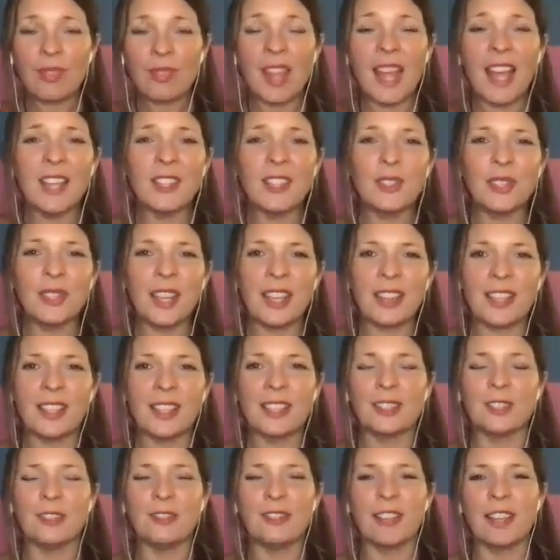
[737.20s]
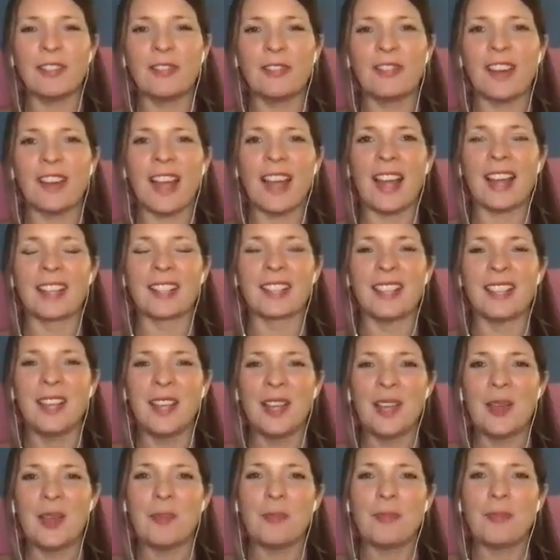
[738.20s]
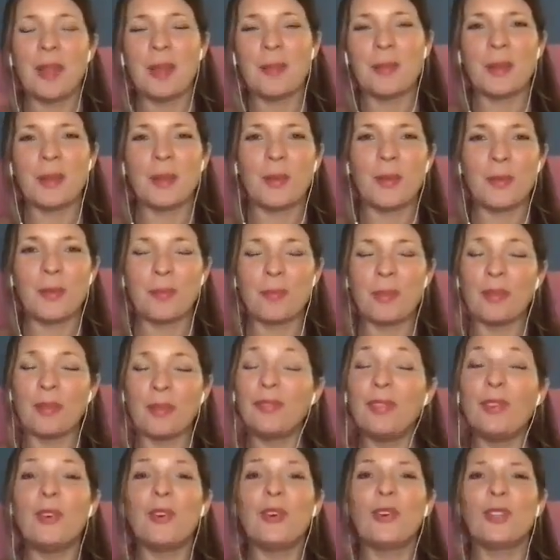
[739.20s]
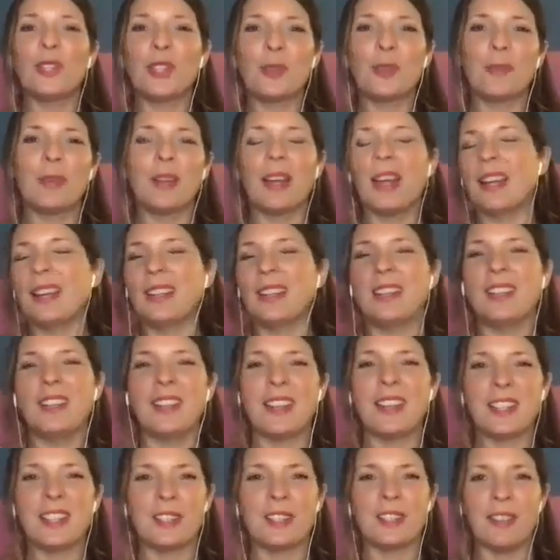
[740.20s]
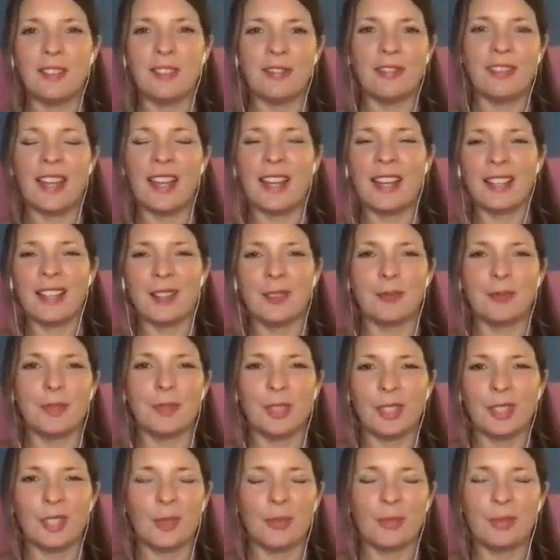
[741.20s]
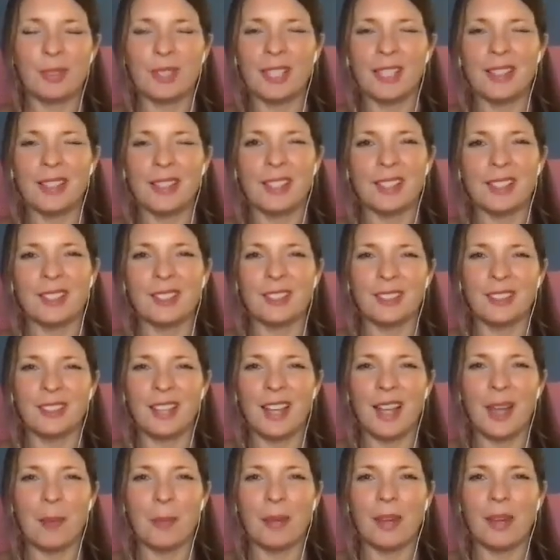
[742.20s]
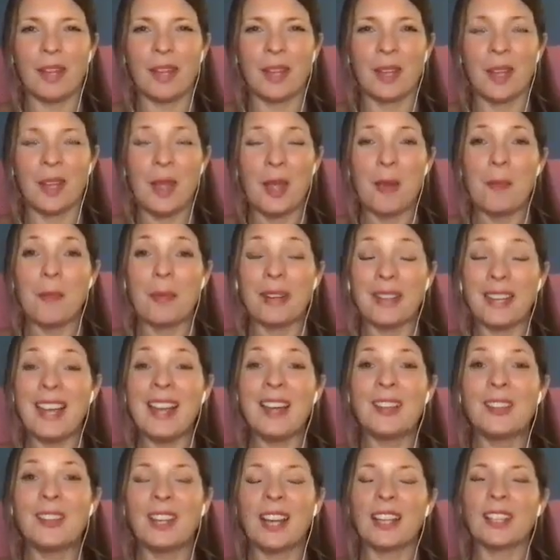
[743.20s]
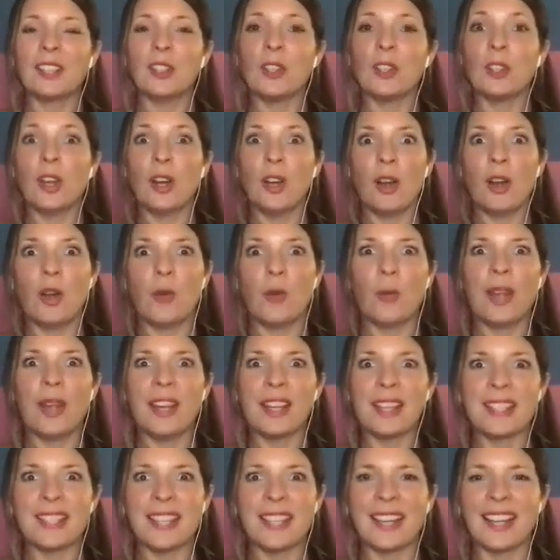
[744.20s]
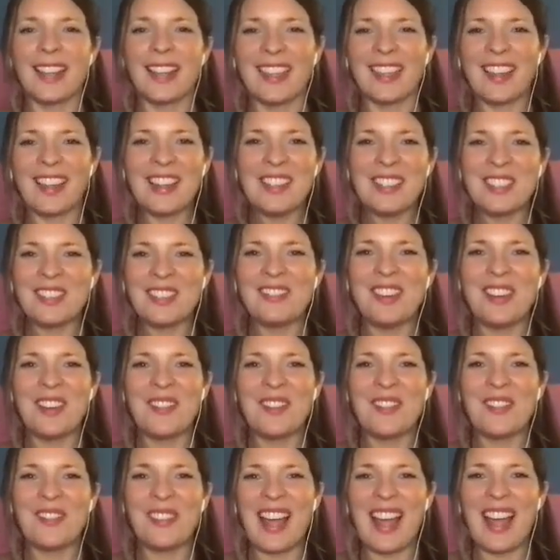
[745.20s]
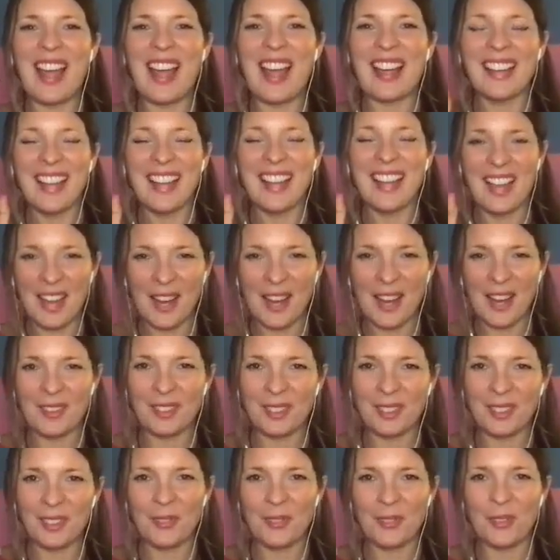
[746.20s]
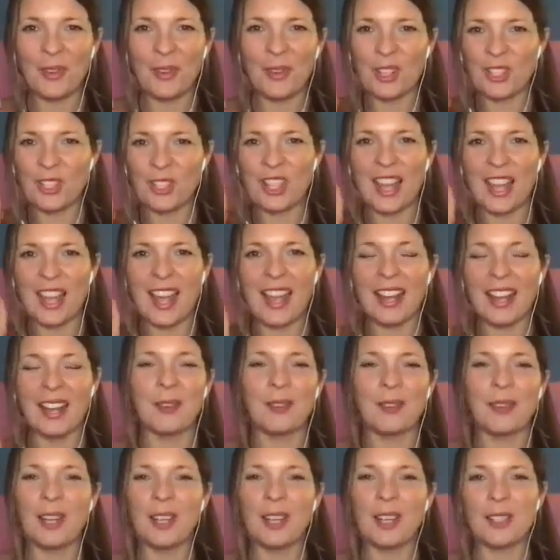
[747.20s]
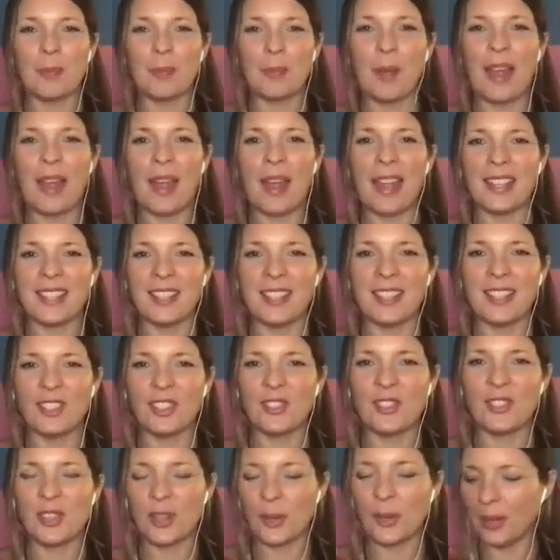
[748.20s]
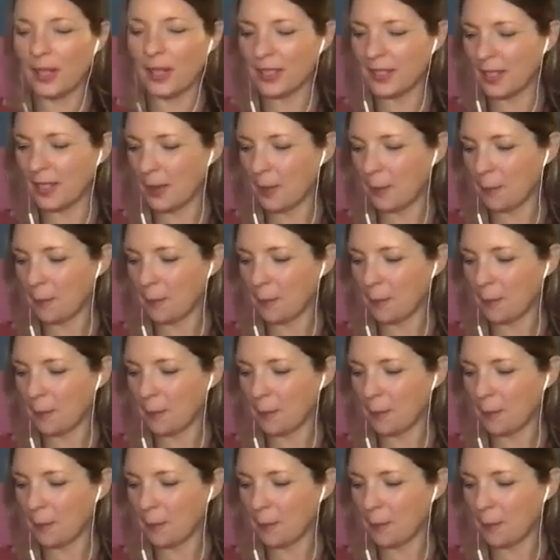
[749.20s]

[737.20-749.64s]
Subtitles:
and you get the little red flags. Maybe before you'd be like, oh, that's a red flag, I'm just going to pretend that's not happening. But now you're like, wait a second, that's a red flag, I'm going to watch that and I'm going to pay attention to it.